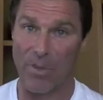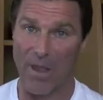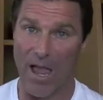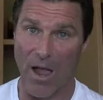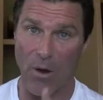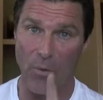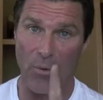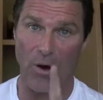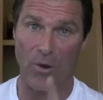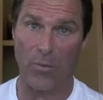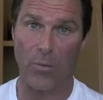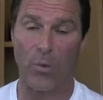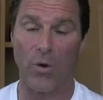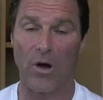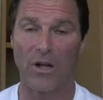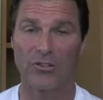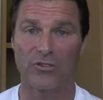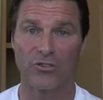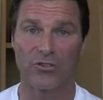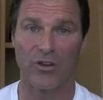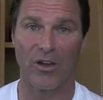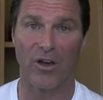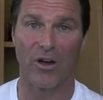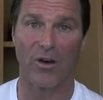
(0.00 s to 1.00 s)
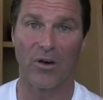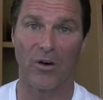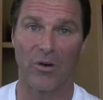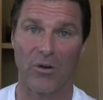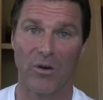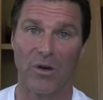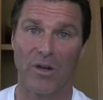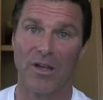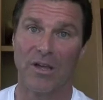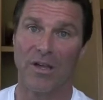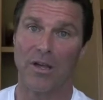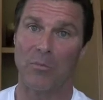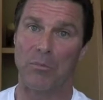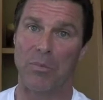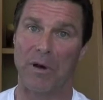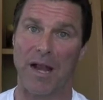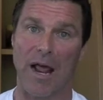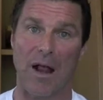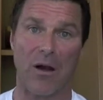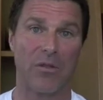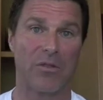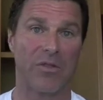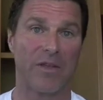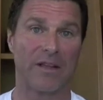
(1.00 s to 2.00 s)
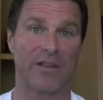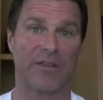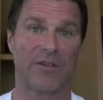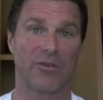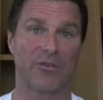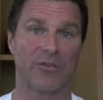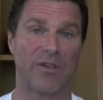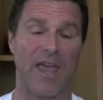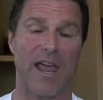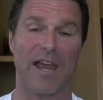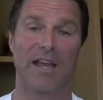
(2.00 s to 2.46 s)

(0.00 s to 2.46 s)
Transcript: I won one show, but I don't think there's